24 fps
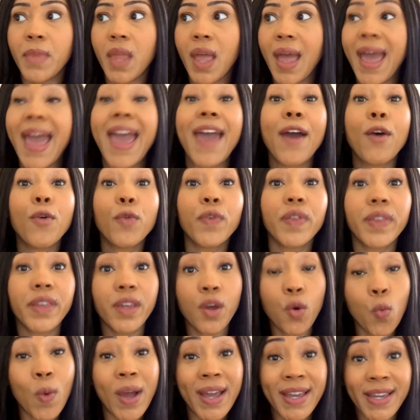
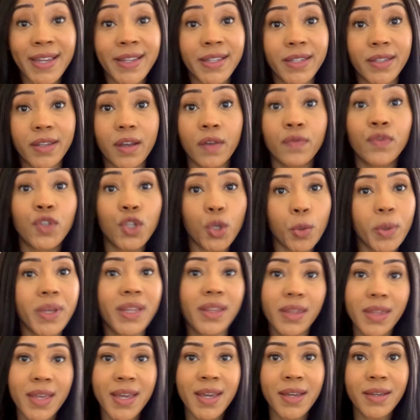healthier ways of doing
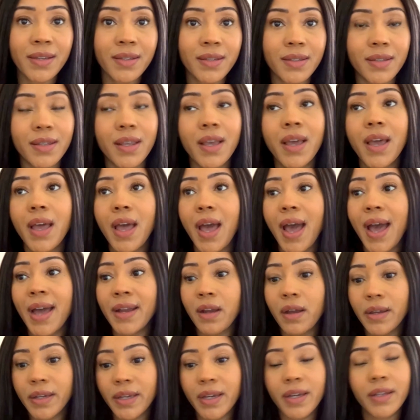things. And
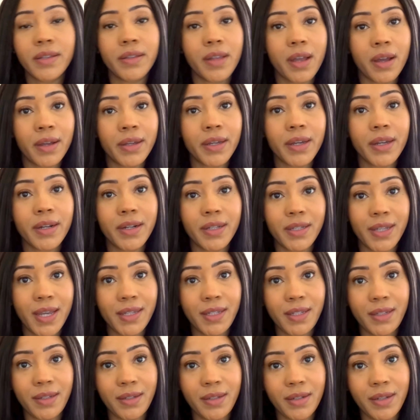I can
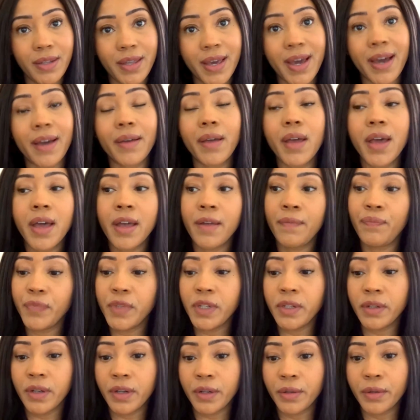attest to that.
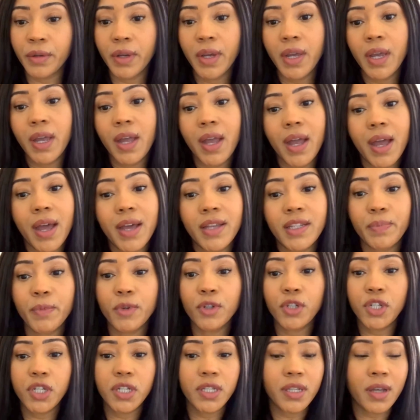As
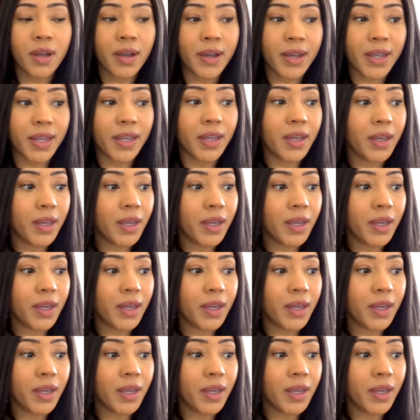much as I